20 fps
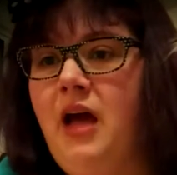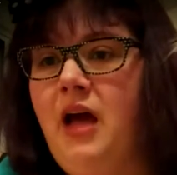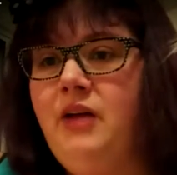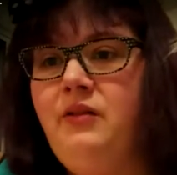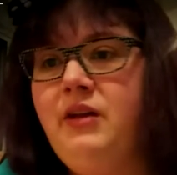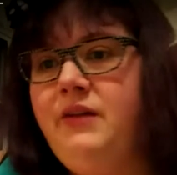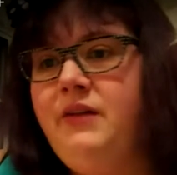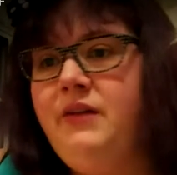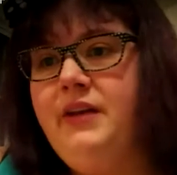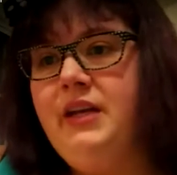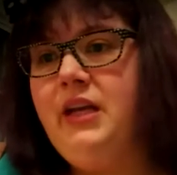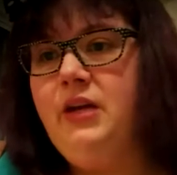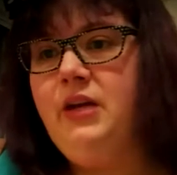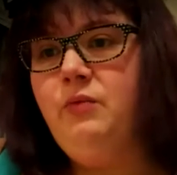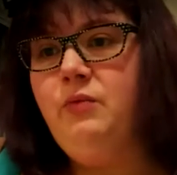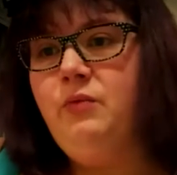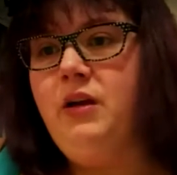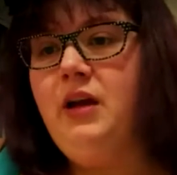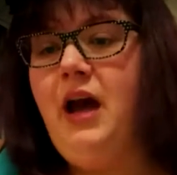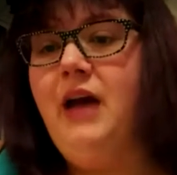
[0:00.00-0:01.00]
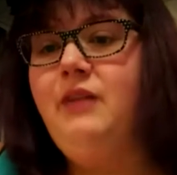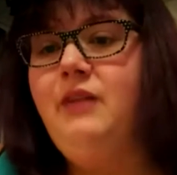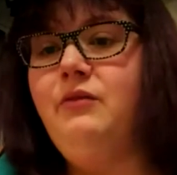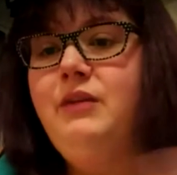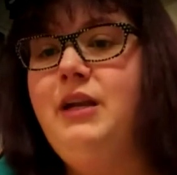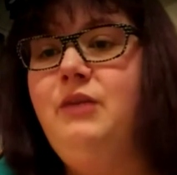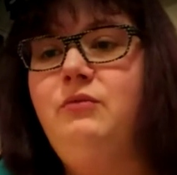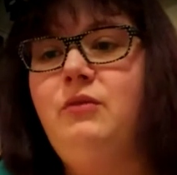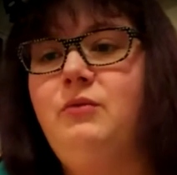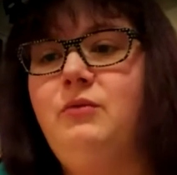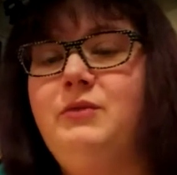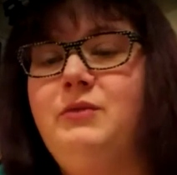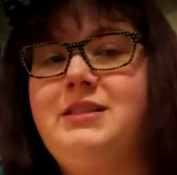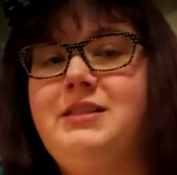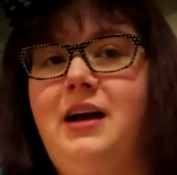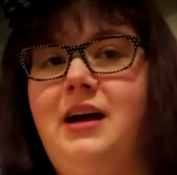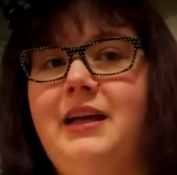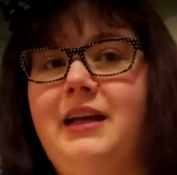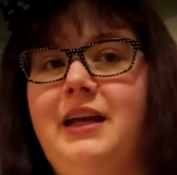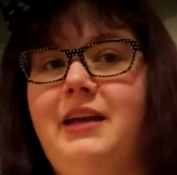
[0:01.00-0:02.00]
I don't even need one. I don't need one with
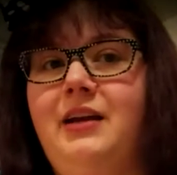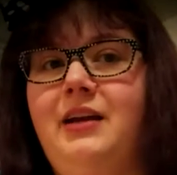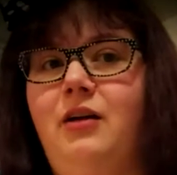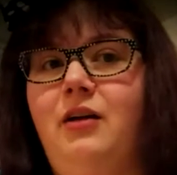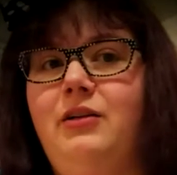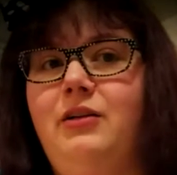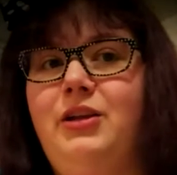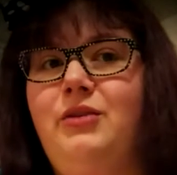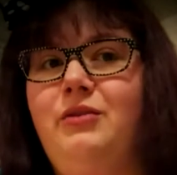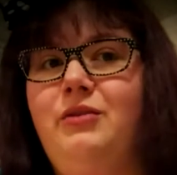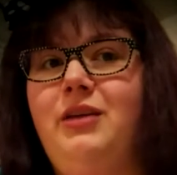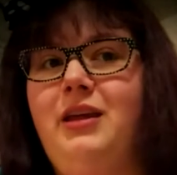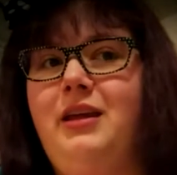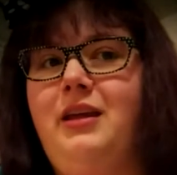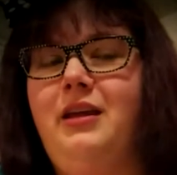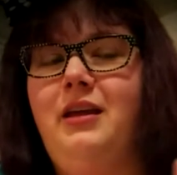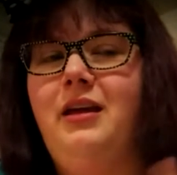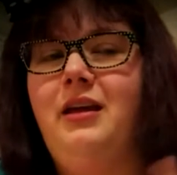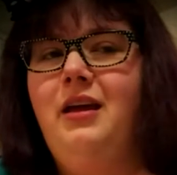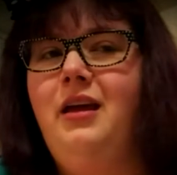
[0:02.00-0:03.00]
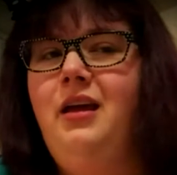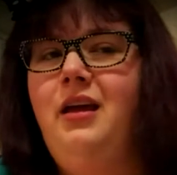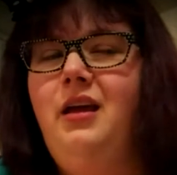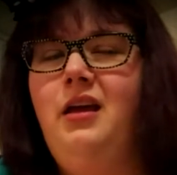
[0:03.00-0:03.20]
Saki at all. Yuki,